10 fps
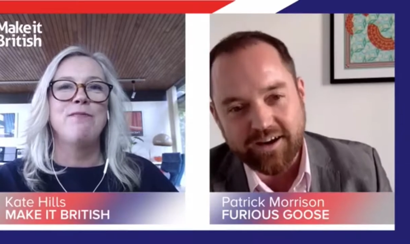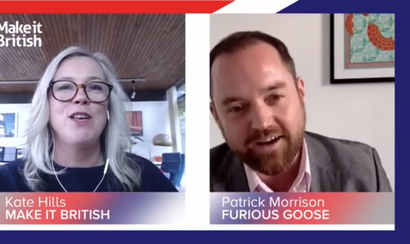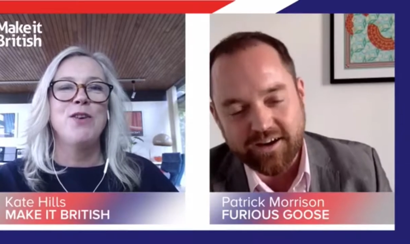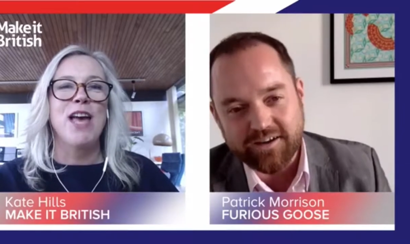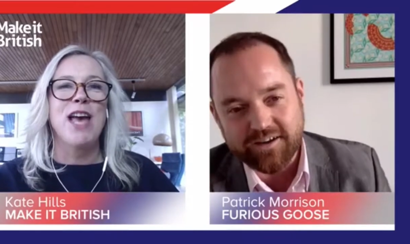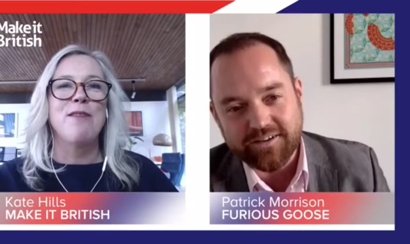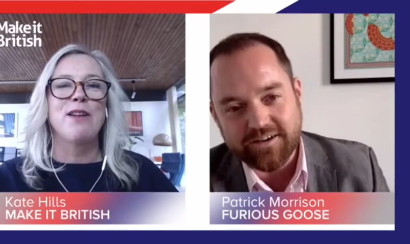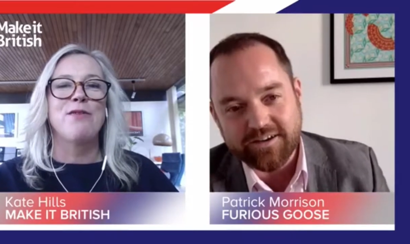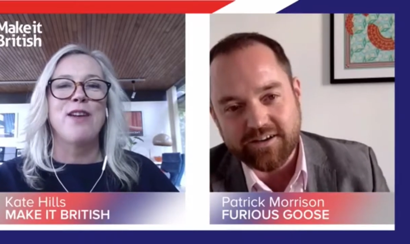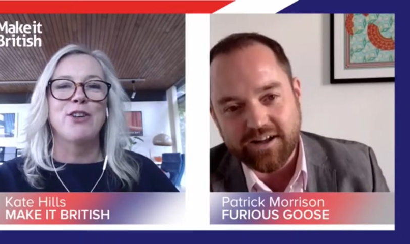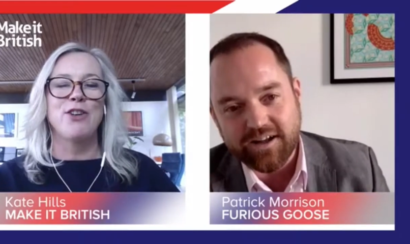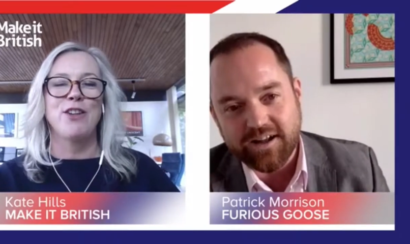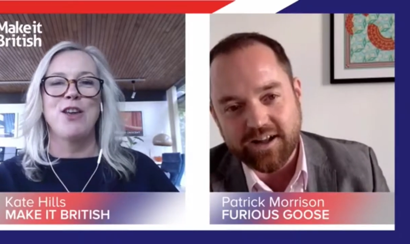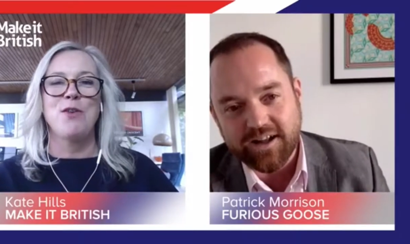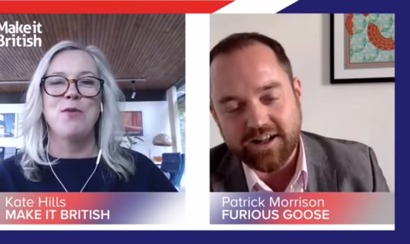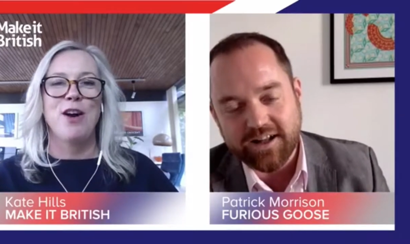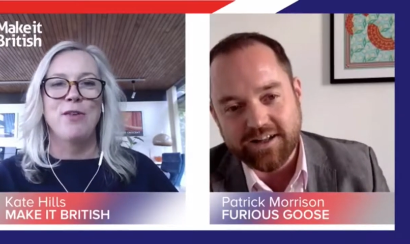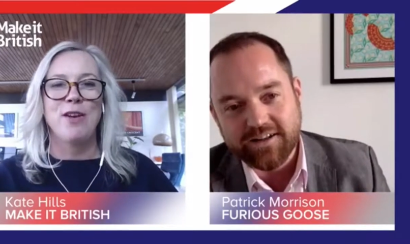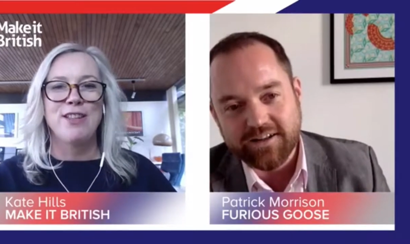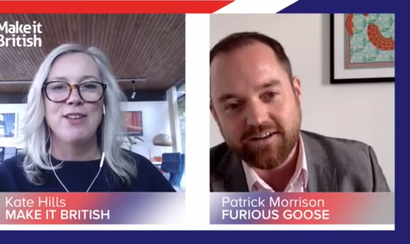Speaker 1: UK manufacturer that you worked
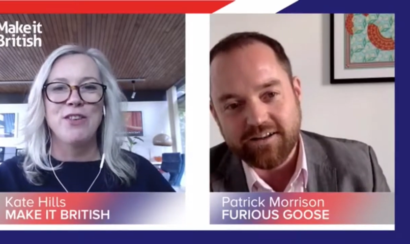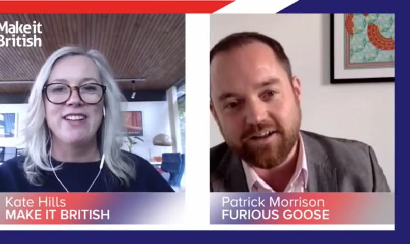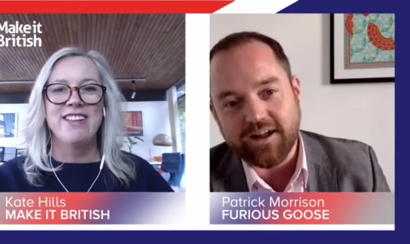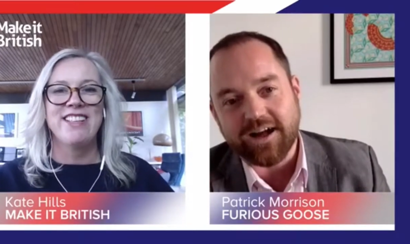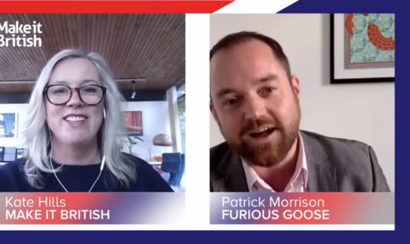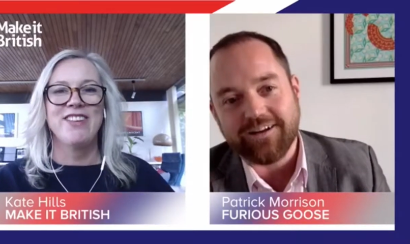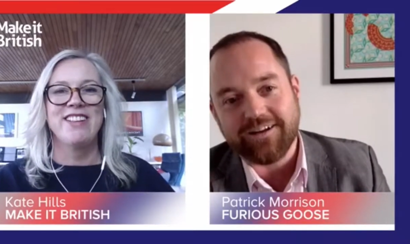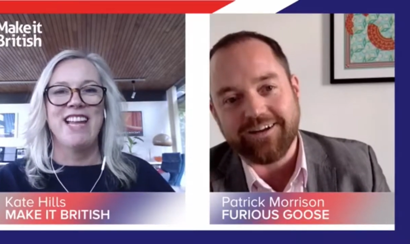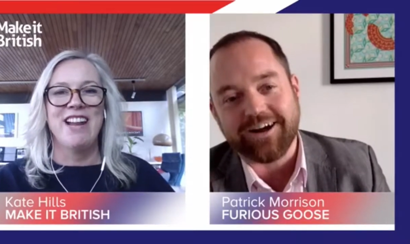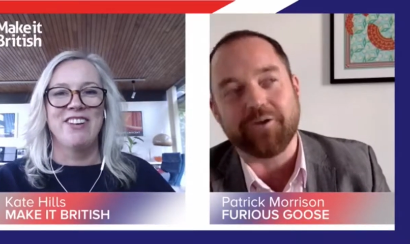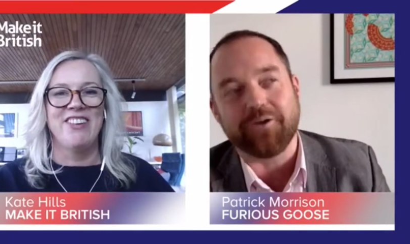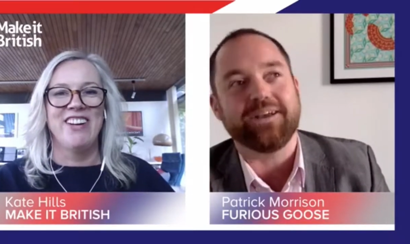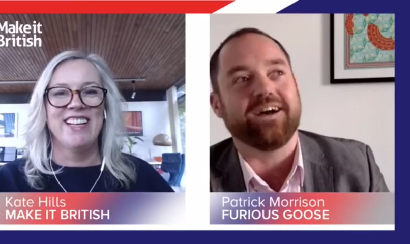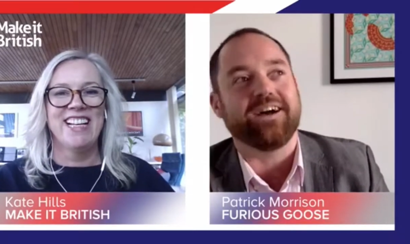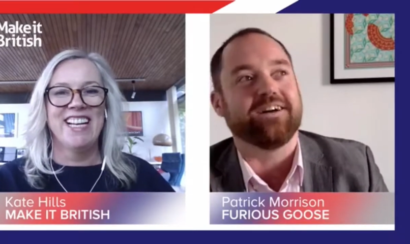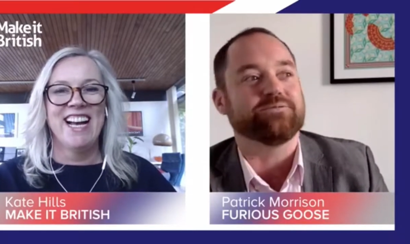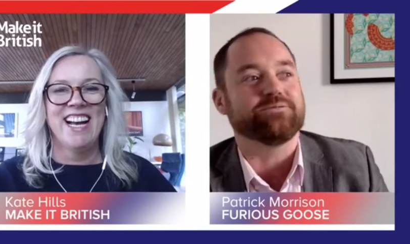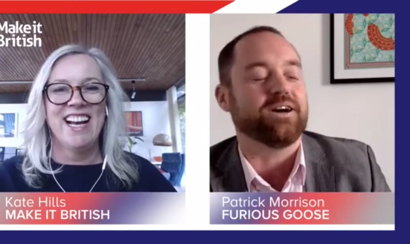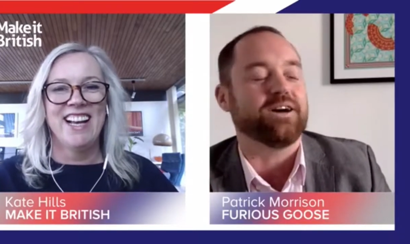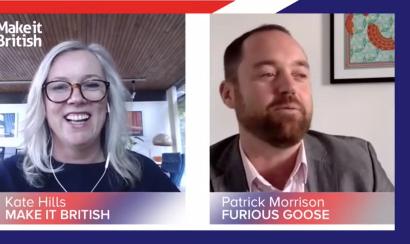with. Do you want to? Do you want to tell? Oh everyone? yeah.
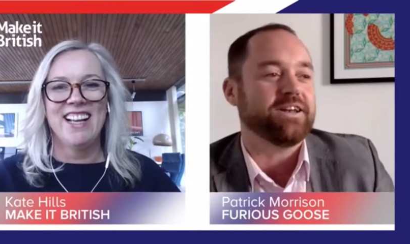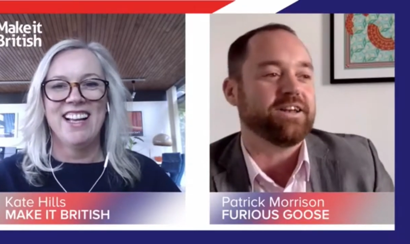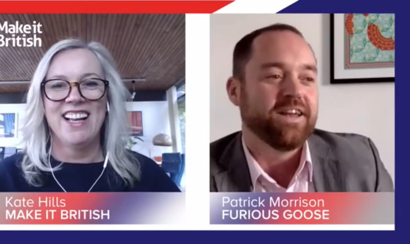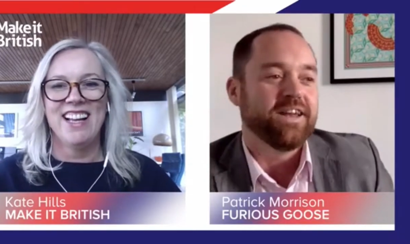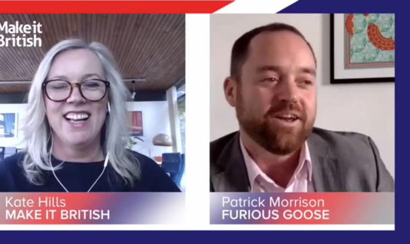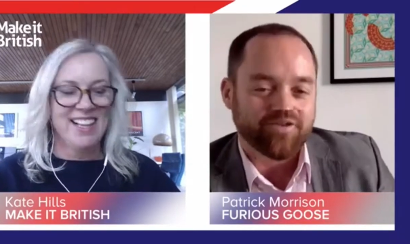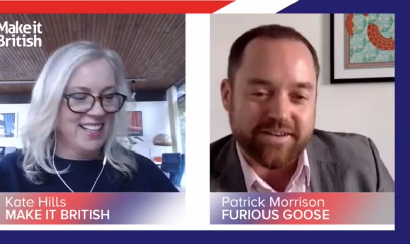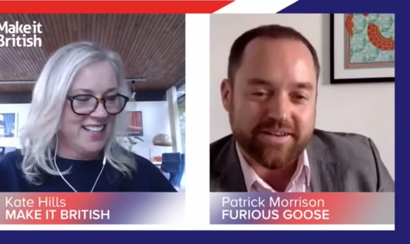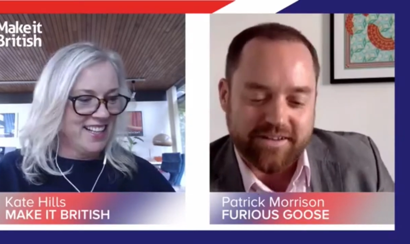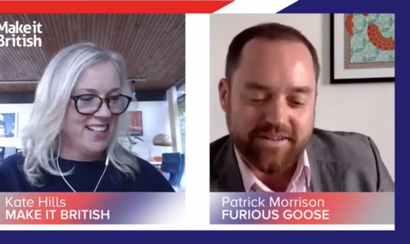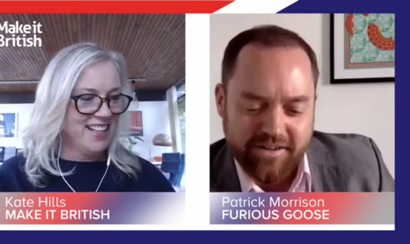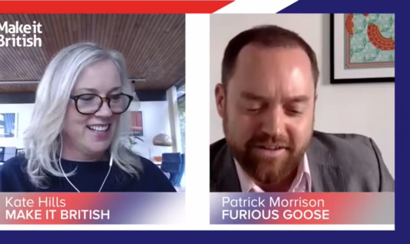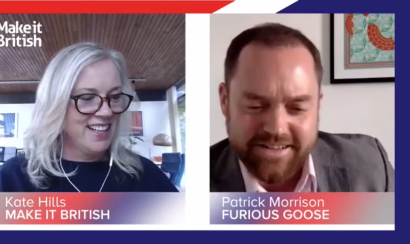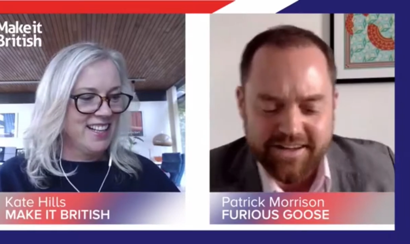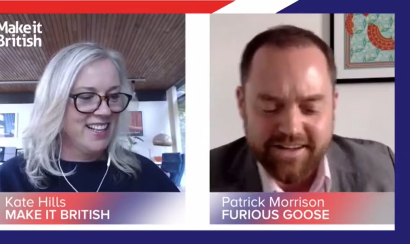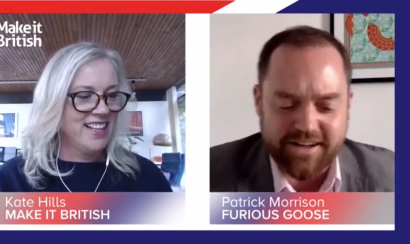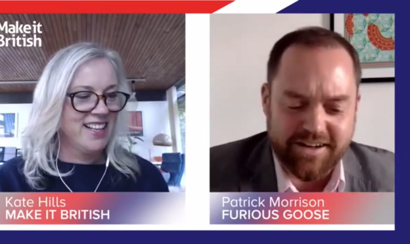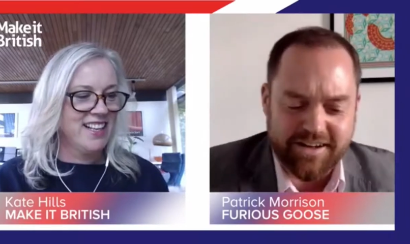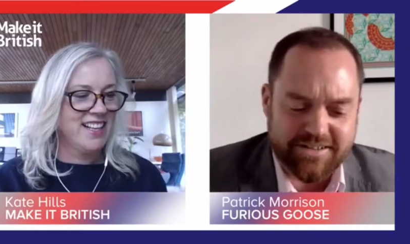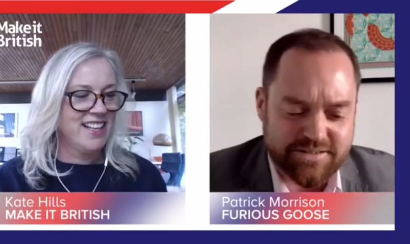
Speaker 2: Well, I mean, when I started
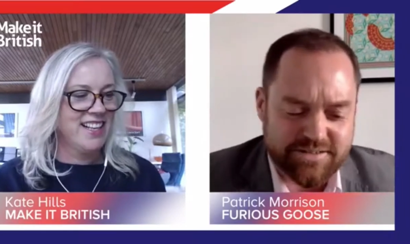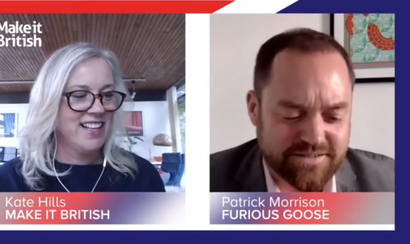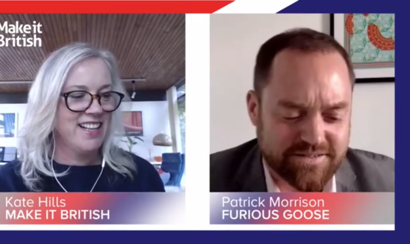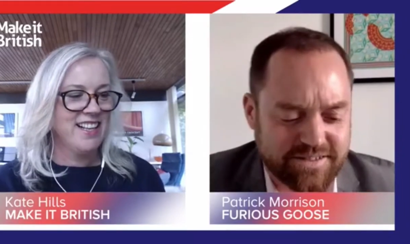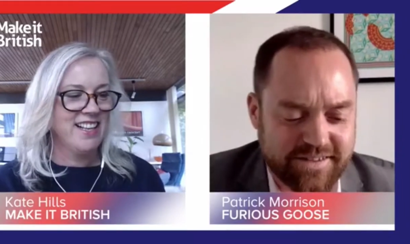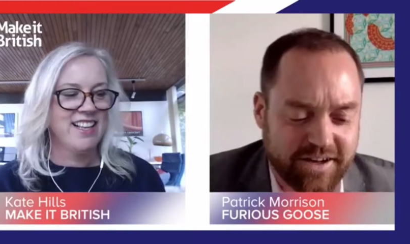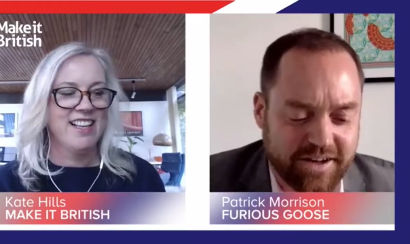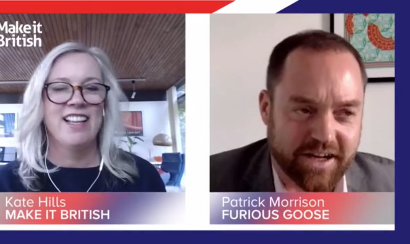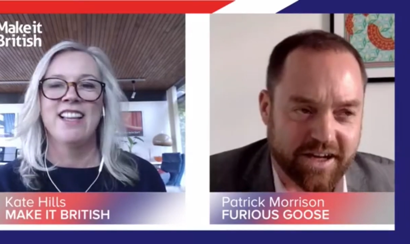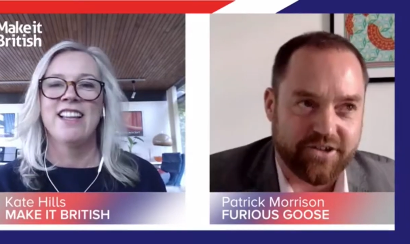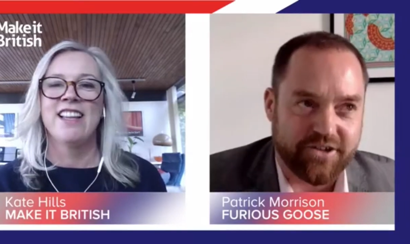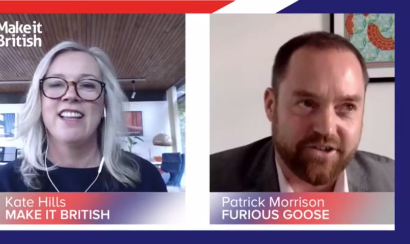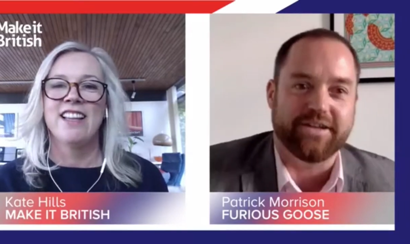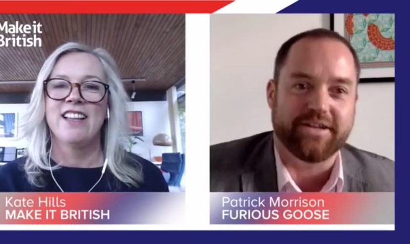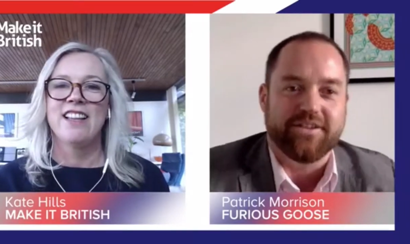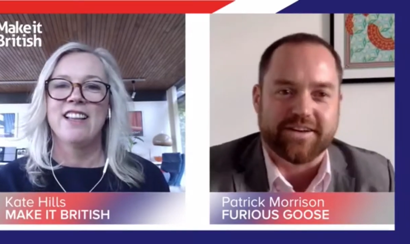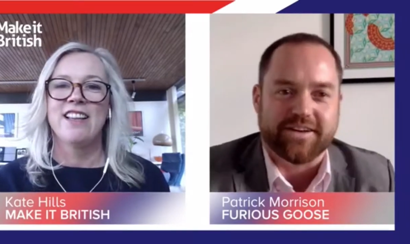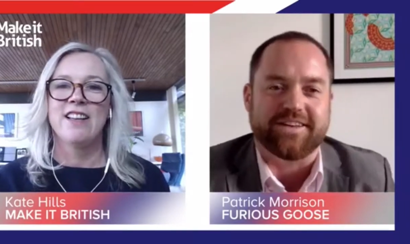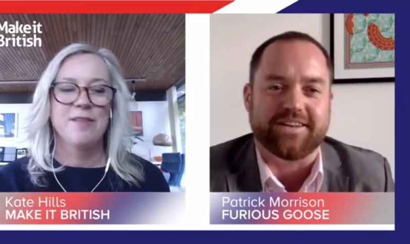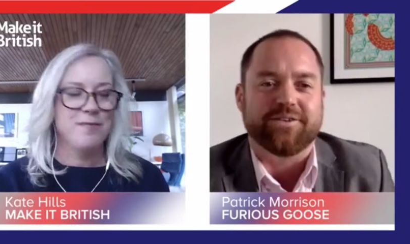uh, designing, I knew I wanted to do
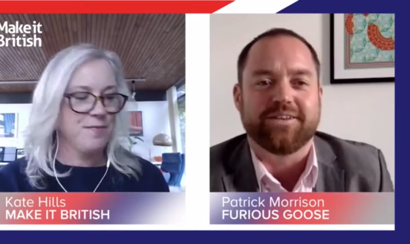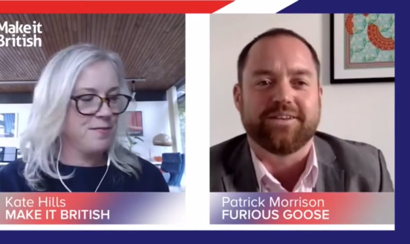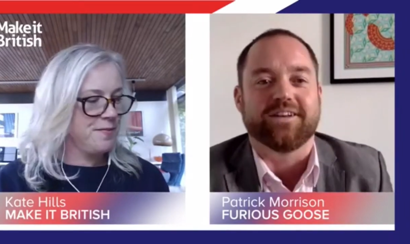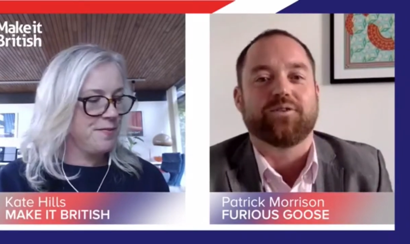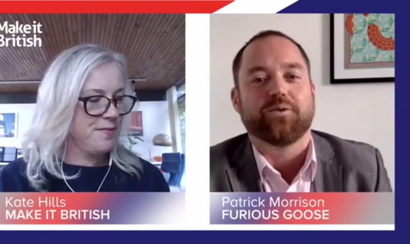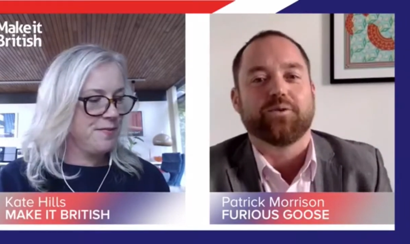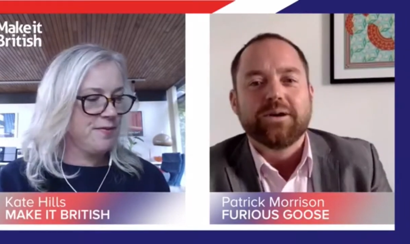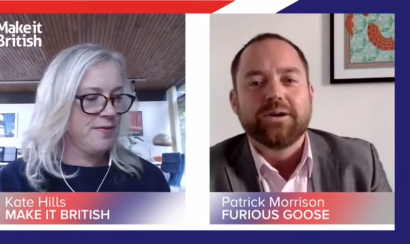accessories, and I thought